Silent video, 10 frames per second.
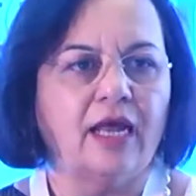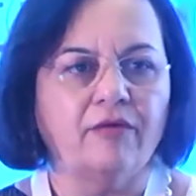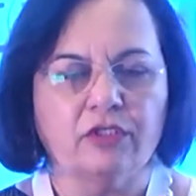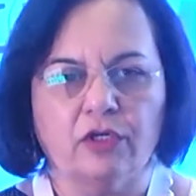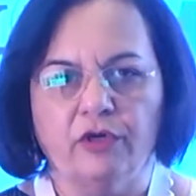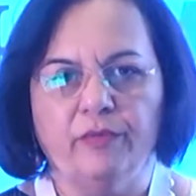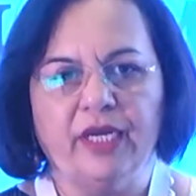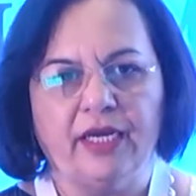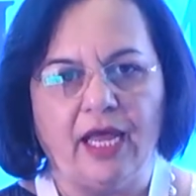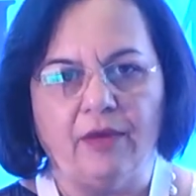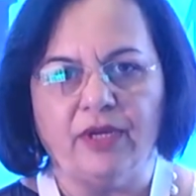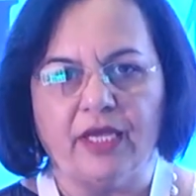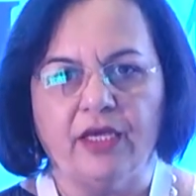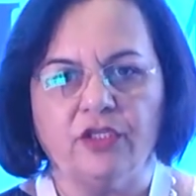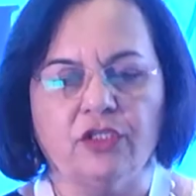I was going to build an
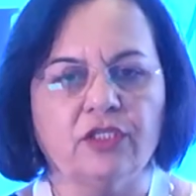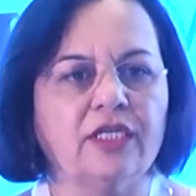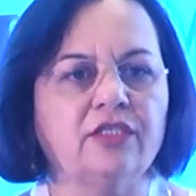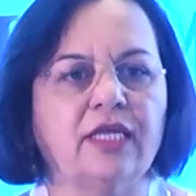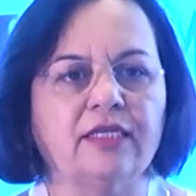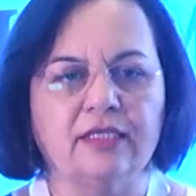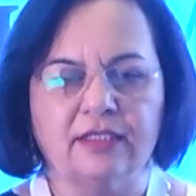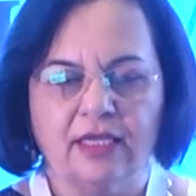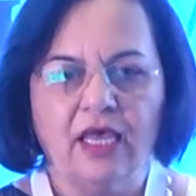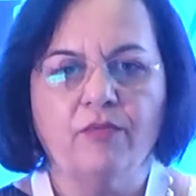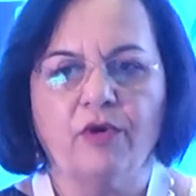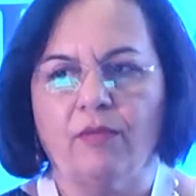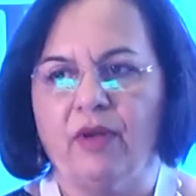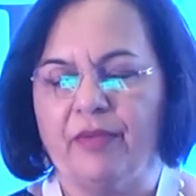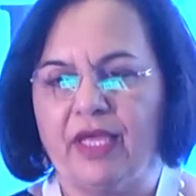application such that this
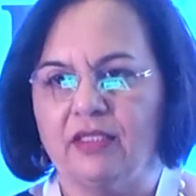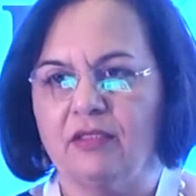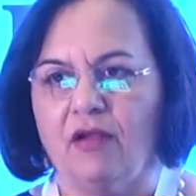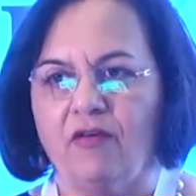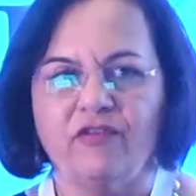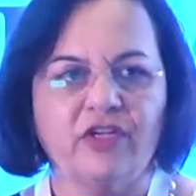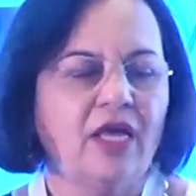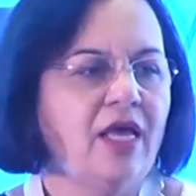problem gets solved.